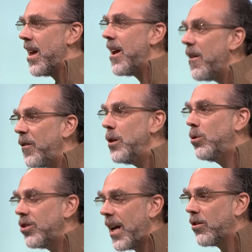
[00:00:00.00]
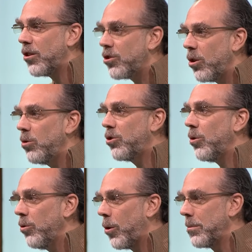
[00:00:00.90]
if you set the social
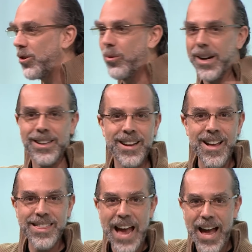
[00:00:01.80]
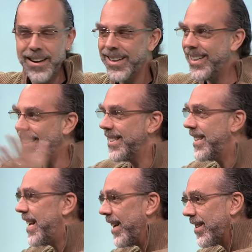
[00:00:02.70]
norms correctly. That is
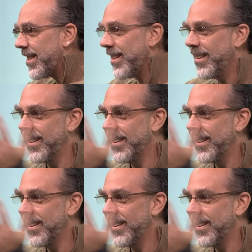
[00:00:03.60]
this.